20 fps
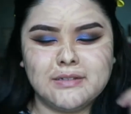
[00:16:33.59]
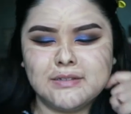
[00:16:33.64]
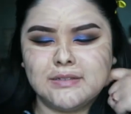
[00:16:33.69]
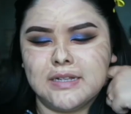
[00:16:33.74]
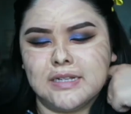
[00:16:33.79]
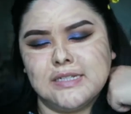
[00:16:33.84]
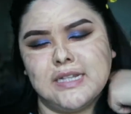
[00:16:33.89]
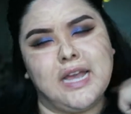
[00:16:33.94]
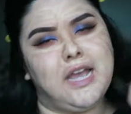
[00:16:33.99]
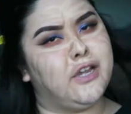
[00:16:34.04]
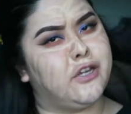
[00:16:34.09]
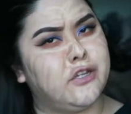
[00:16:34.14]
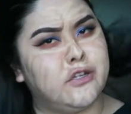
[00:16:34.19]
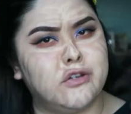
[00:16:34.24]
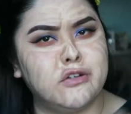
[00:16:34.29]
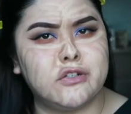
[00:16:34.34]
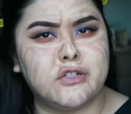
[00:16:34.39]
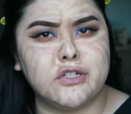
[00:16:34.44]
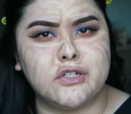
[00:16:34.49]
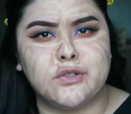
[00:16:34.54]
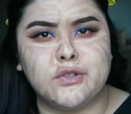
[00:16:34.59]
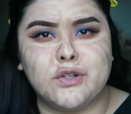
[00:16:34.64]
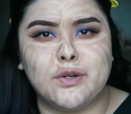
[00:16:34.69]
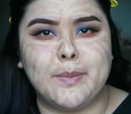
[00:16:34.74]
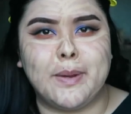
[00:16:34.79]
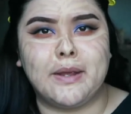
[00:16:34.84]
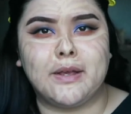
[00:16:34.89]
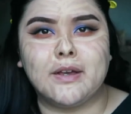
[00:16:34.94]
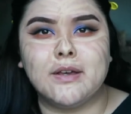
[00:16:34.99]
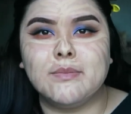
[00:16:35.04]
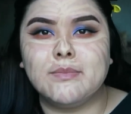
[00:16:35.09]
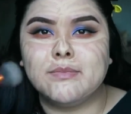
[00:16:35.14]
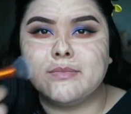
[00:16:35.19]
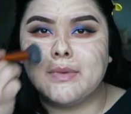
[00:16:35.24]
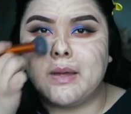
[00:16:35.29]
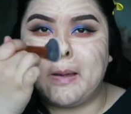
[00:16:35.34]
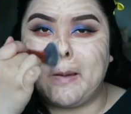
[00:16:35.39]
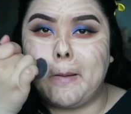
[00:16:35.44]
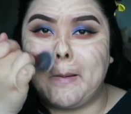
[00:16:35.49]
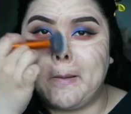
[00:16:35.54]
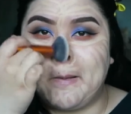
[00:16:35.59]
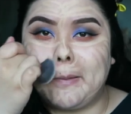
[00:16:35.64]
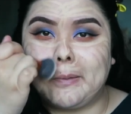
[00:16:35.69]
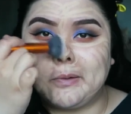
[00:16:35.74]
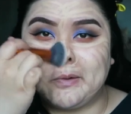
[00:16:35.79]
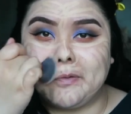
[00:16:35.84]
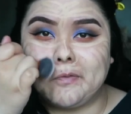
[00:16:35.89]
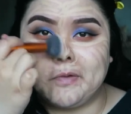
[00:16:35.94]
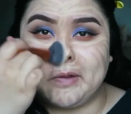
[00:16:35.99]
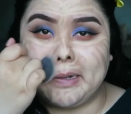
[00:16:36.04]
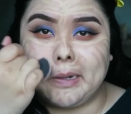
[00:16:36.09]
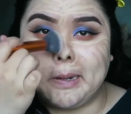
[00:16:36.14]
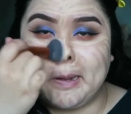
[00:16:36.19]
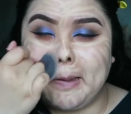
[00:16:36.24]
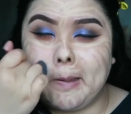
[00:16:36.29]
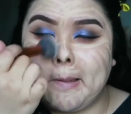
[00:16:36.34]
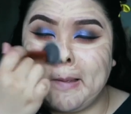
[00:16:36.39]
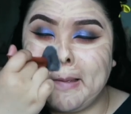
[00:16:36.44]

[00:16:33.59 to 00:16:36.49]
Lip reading: That's not how you usually do your makeup." Oh, so funny.